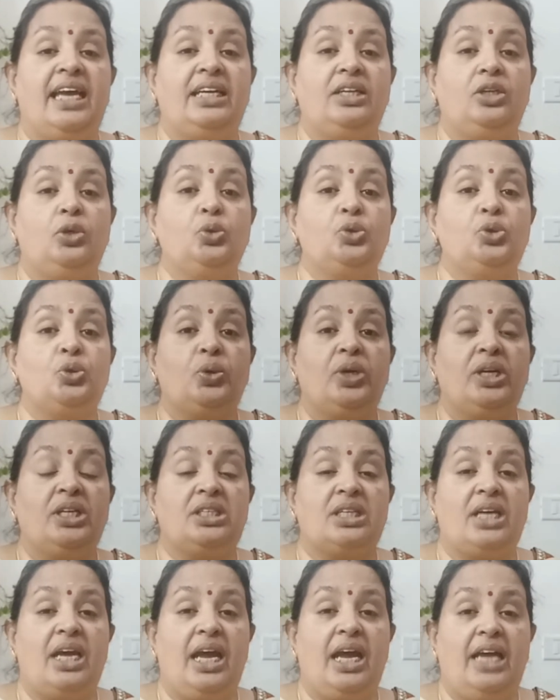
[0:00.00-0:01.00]
used to
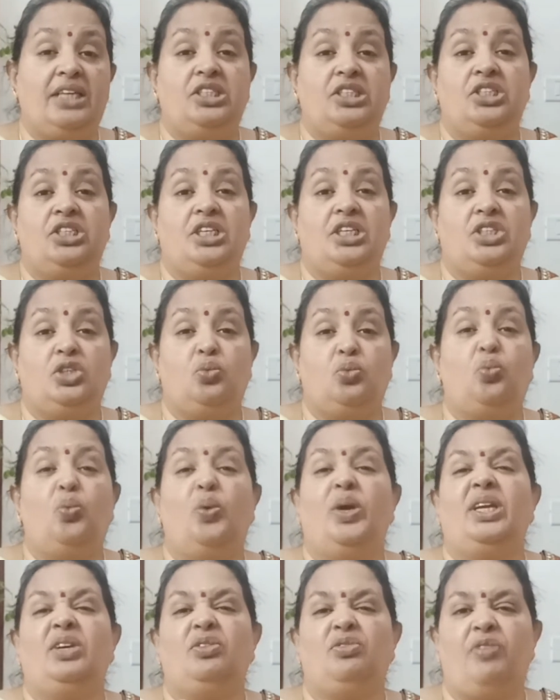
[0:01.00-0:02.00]
get agitated
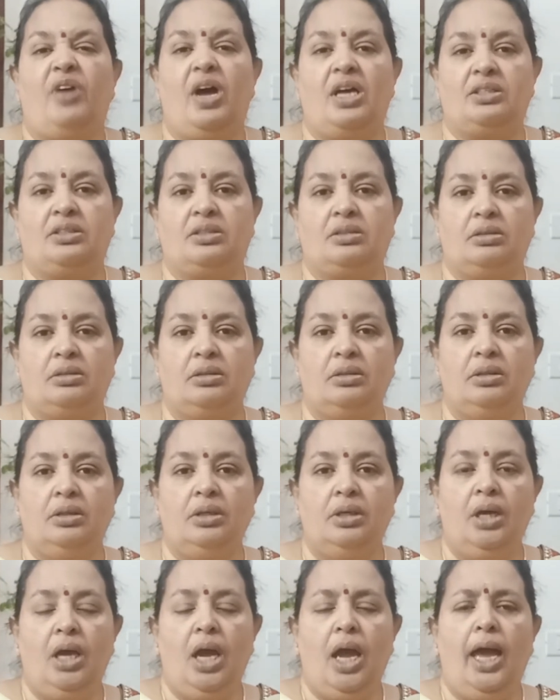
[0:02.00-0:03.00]
very fast,
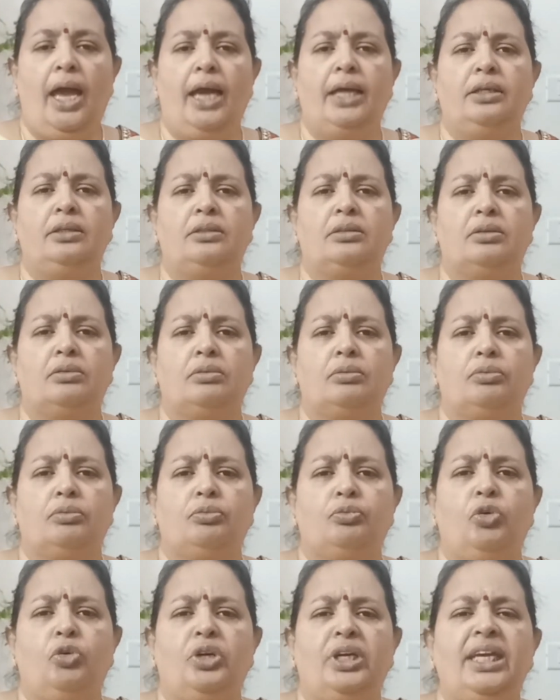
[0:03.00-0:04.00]
and
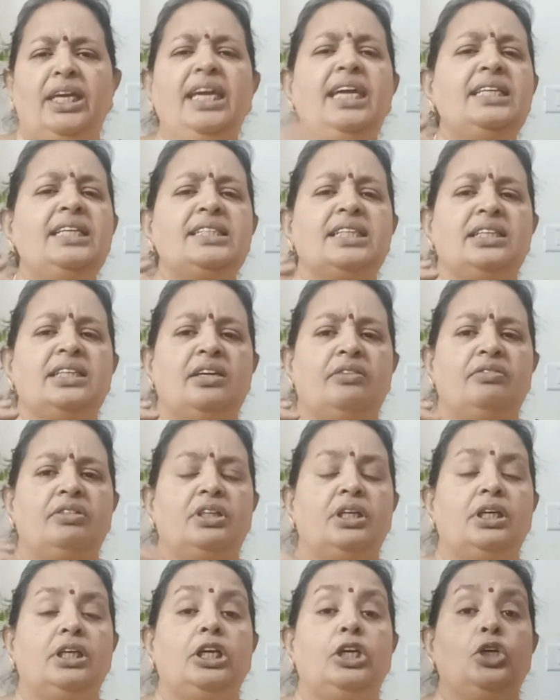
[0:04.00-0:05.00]
for each and
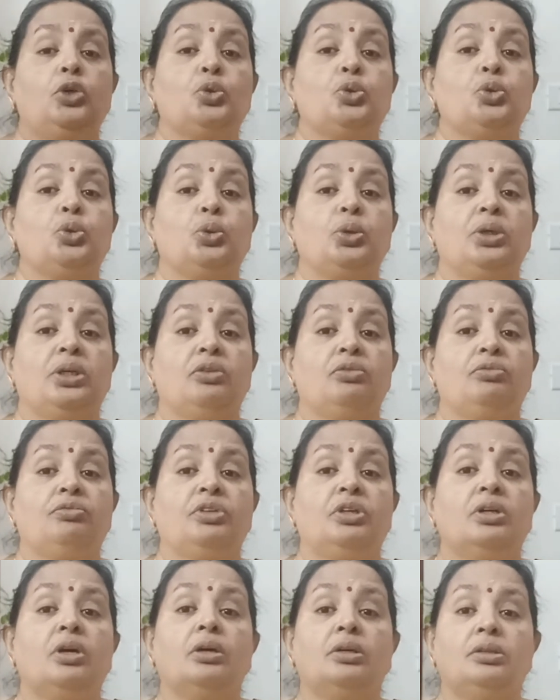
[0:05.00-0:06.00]
everything he used to give
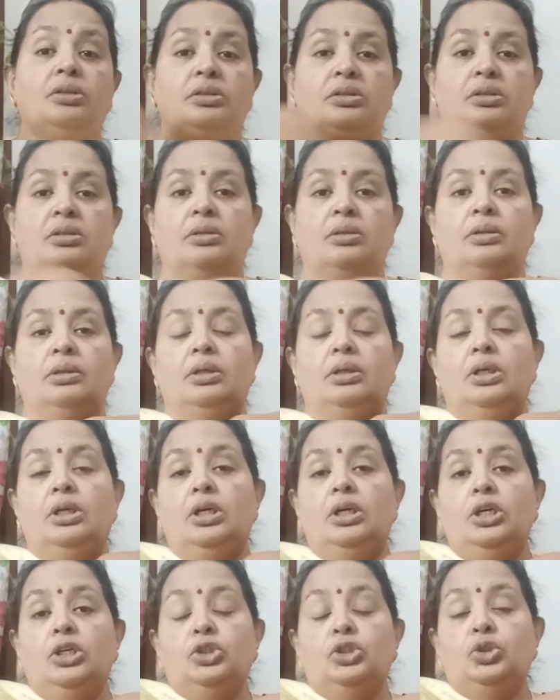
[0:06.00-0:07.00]
curse.
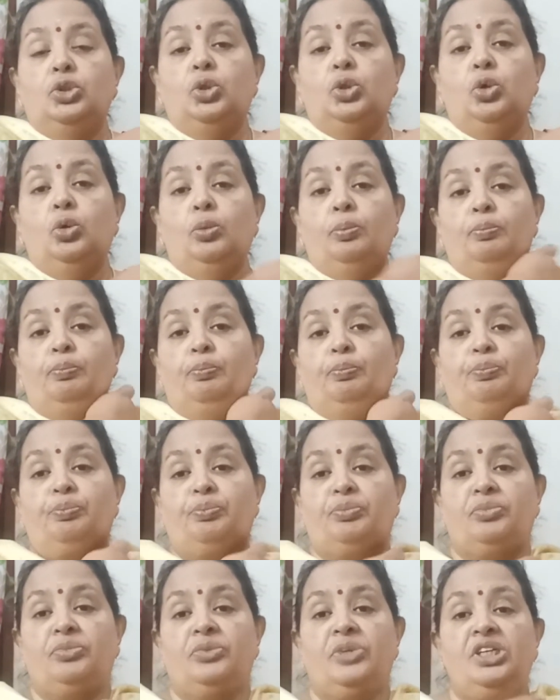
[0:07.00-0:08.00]
So
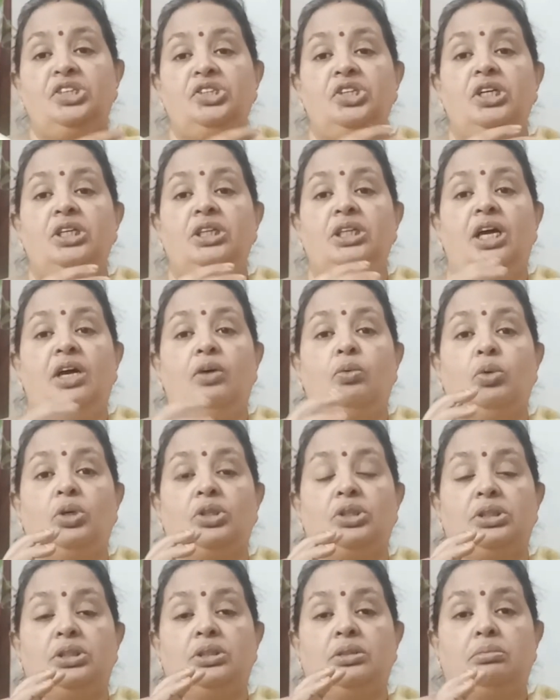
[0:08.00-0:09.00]
Dashratha
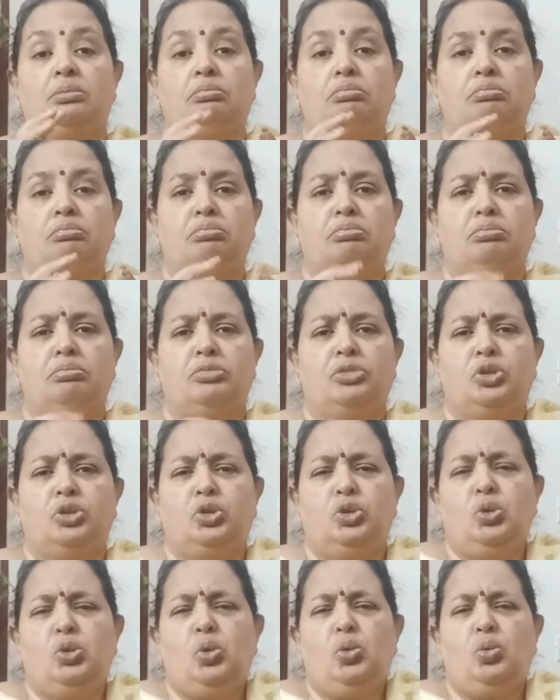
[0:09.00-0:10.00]
was
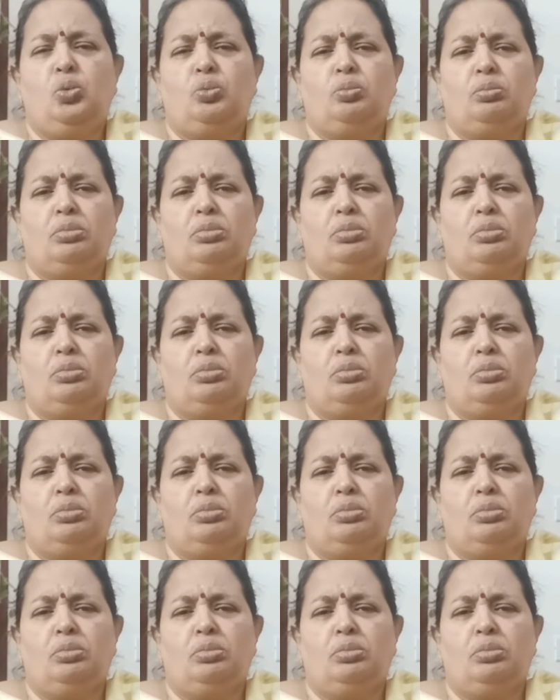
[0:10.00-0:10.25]
so